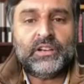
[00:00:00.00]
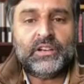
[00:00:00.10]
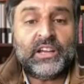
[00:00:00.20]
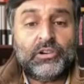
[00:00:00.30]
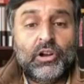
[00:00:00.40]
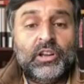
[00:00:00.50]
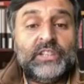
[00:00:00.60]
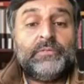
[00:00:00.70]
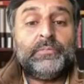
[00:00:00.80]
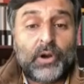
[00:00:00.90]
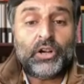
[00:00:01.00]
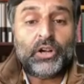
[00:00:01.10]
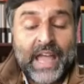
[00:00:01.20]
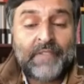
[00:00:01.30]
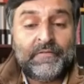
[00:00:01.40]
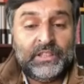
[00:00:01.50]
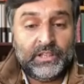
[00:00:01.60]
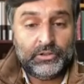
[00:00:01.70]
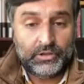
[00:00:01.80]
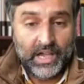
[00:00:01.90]
technology has brought
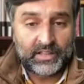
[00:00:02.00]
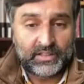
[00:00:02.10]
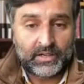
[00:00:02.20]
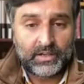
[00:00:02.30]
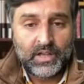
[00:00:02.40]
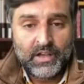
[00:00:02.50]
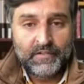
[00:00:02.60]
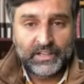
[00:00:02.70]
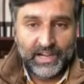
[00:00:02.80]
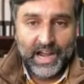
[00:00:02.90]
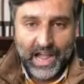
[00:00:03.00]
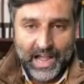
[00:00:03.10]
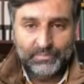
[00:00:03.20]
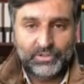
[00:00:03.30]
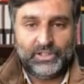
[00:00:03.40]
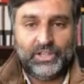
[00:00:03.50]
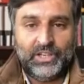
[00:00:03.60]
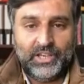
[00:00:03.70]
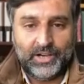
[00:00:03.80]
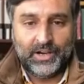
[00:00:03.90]
everything together. Whether I'm
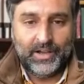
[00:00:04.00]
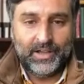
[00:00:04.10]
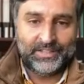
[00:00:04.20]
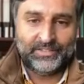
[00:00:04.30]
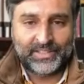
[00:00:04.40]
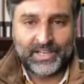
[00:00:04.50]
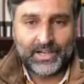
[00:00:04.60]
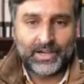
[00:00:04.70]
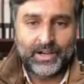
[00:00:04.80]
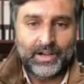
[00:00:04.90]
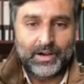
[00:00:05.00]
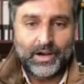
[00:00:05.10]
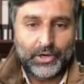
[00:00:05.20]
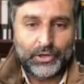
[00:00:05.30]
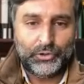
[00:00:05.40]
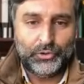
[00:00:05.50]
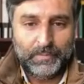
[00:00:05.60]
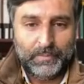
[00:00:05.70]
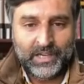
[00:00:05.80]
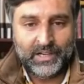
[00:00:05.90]
sitting here in Sakha or you
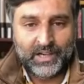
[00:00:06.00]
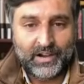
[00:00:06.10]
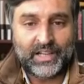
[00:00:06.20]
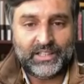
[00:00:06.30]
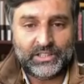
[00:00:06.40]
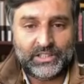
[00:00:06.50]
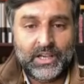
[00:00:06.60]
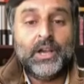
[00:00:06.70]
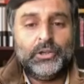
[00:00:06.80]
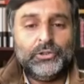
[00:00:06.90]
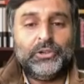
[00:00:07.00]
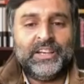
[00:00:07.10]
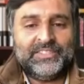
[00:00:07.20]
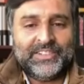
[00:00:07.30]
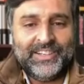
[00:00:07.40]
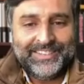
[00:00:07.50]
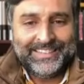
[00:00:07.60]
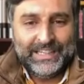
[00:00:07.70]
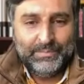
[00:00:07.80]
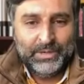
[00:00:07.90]
being in Karachi, you can still
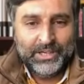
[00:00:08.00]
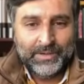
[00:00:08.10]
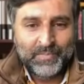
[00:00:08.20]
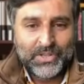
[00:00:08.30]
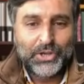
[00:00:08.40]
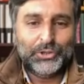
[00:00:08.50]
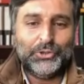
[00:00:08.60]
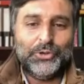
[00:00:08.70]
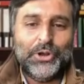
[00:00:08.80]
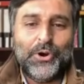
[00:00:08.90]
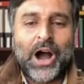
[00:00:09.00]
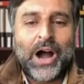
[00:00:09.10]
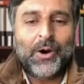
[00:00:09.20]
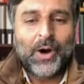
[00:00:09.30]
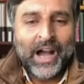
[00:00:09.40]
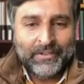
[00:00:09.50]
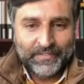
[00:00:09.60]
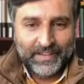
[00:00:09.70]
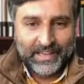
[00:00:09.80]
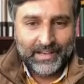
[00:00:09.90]
see me. You know how I
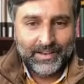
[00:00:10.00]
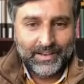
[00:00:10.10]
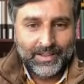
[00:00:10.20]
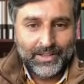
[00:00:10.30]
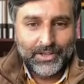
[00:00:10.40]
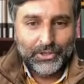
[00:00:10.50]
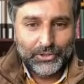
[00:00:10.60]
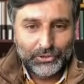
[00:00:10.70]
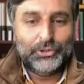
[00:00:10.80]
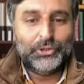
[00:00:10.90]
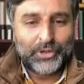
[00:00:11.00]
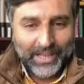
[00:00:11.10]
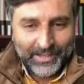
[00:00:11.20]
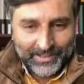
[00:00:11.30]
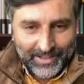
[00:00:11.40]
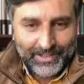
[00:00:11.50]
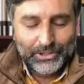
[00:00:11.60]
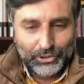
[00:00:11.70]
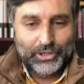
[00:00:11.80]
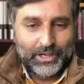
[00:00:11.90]
feel. You can,
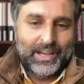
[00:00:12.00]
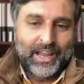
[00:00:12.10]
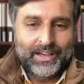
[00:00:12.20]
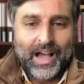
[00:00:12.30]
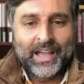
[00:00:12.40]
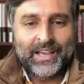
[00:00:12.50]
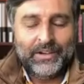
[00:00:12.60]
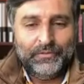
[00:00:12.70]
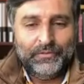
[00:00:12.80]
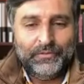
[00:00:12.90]
like, I can